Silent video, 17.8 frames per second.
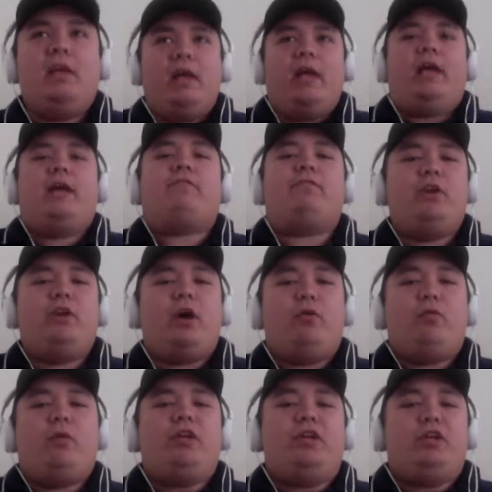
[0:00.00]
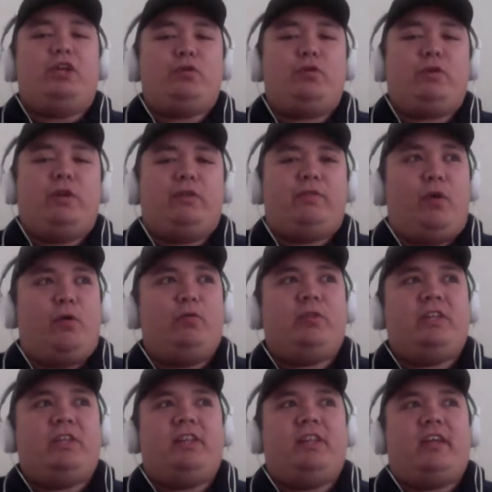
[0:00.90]
if no one knew, if
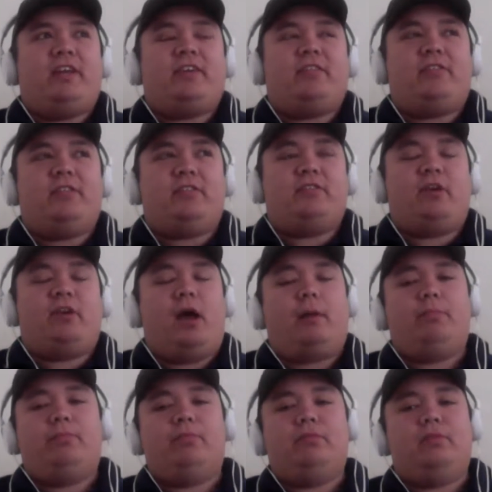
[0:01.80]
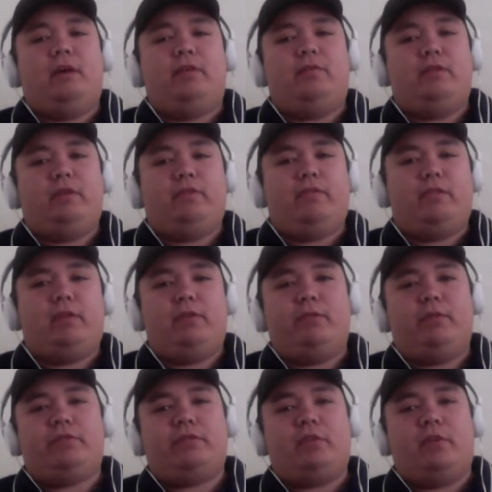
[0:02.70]
only like the top level of
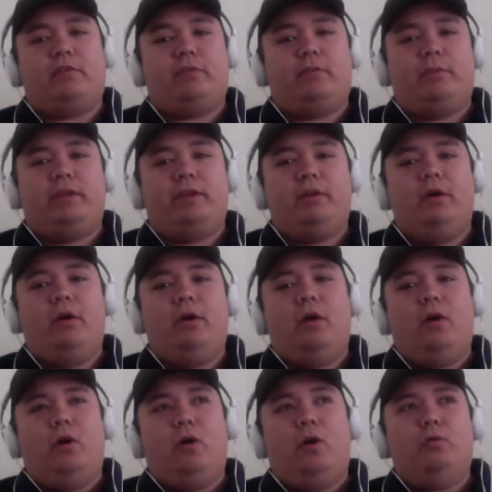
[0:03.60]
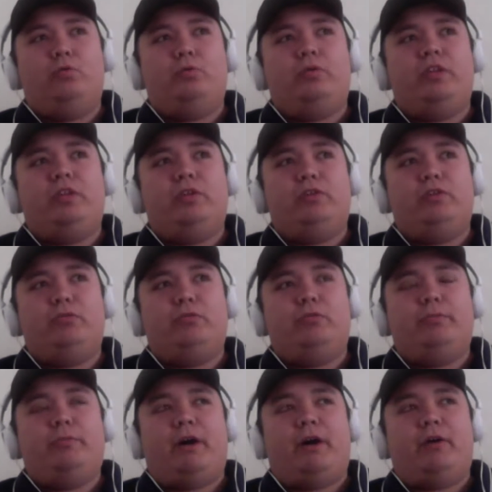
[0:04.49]
the U.S. government only
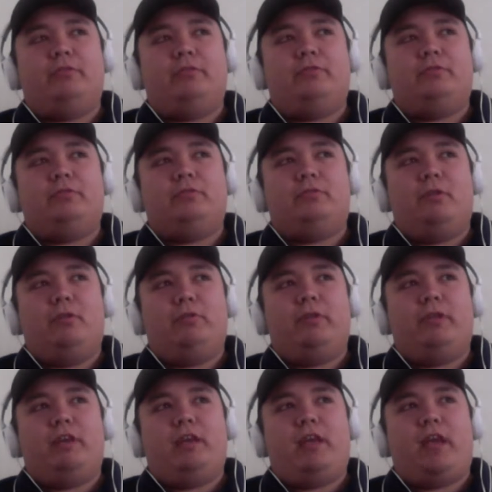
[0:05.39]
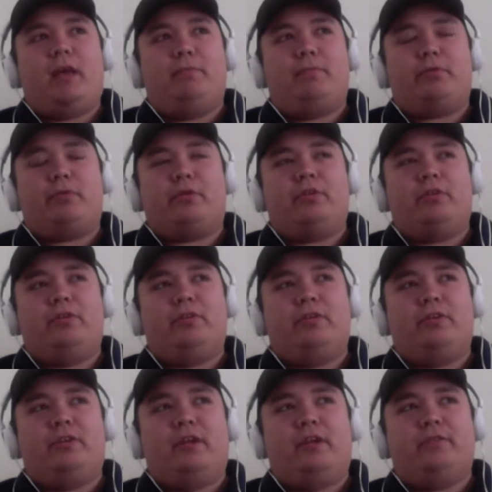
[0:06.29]
knew about, only had
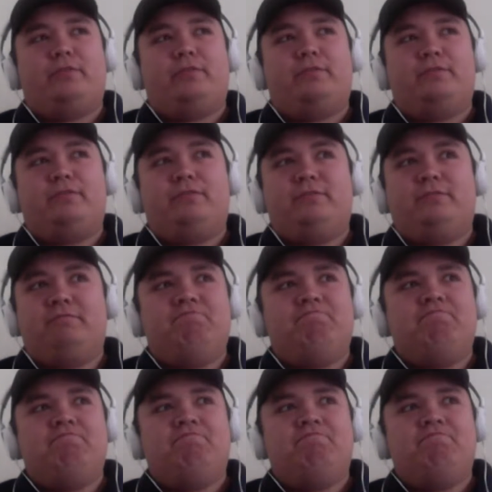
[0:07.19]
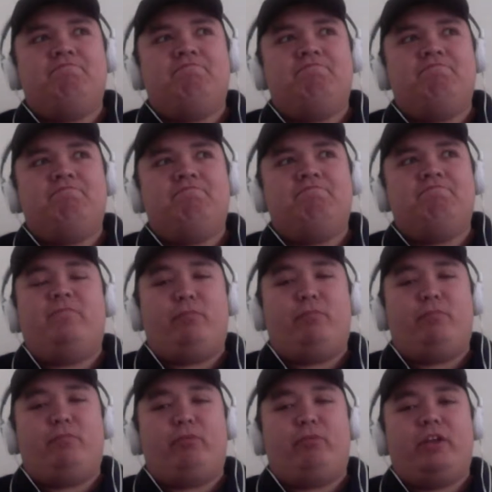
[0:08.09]
procured enough
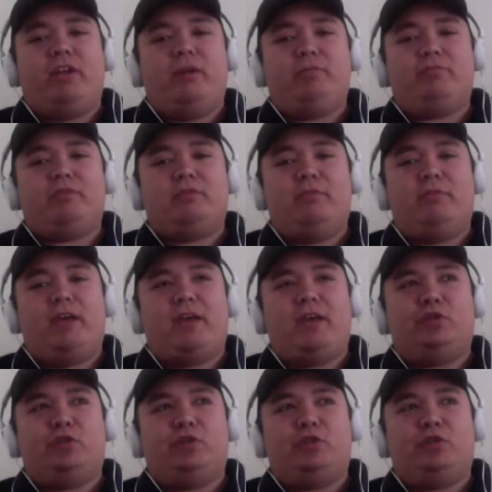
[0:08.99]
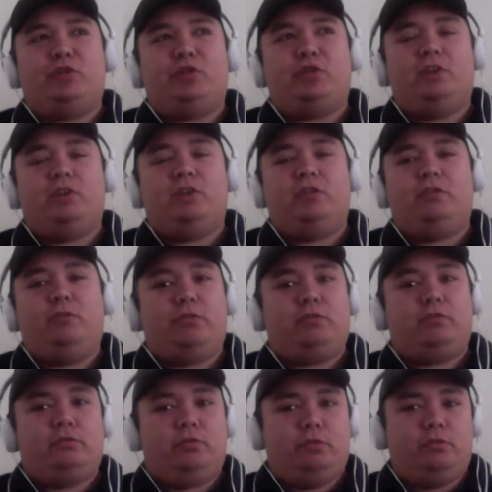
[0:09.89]
vibranium to make a shield or
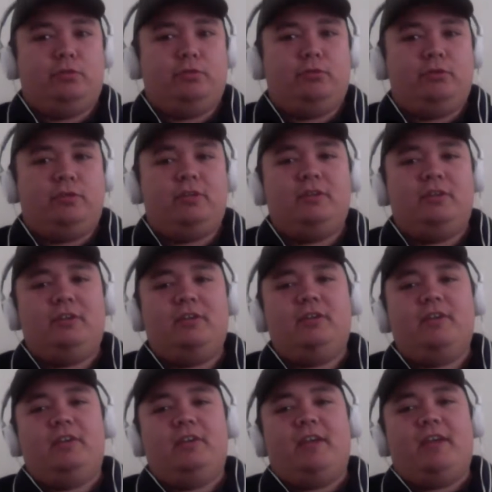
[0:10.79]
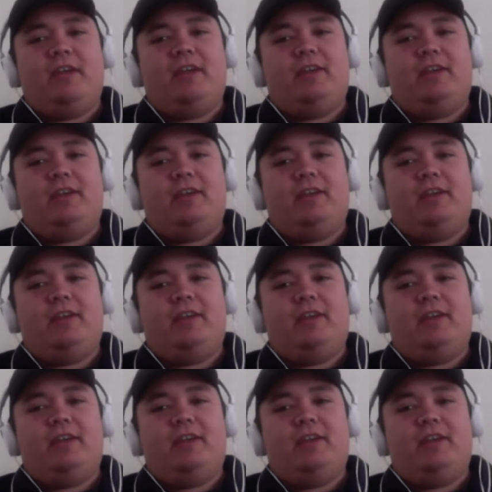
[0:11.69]
two in